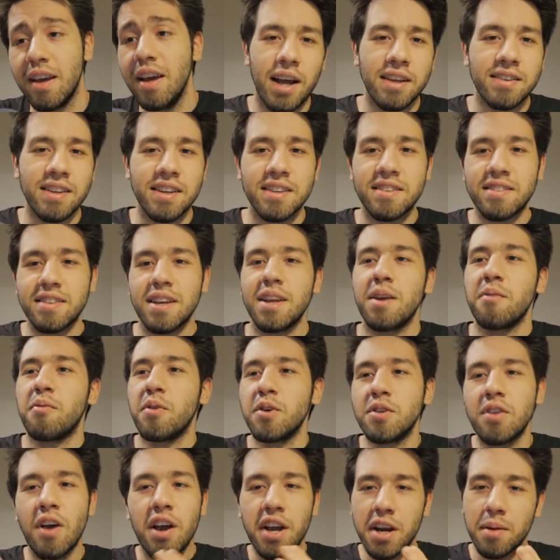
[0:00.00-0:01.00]
As I said, if
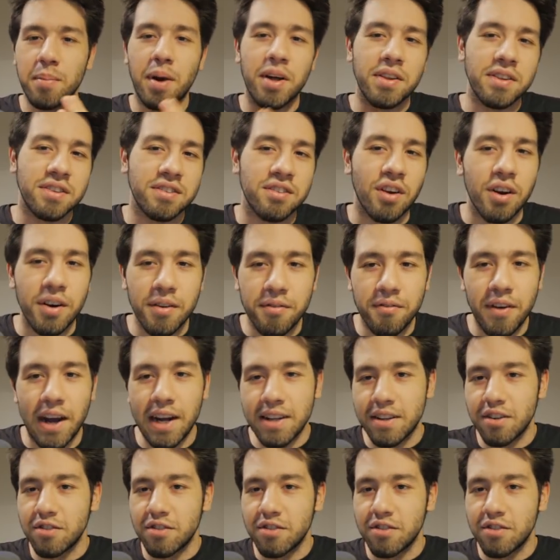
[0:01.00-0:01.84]
we're talking about this artifact,